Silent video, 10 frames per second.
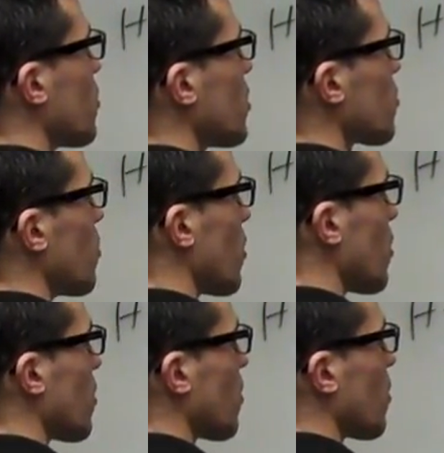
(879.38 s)
do this one.
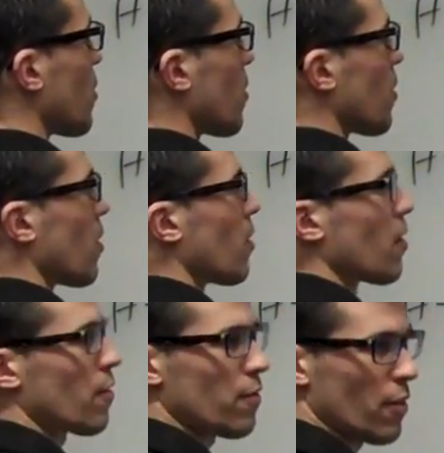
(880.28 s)

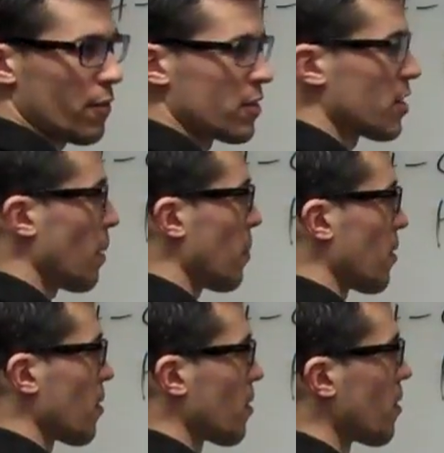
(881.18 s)
Right, the separ.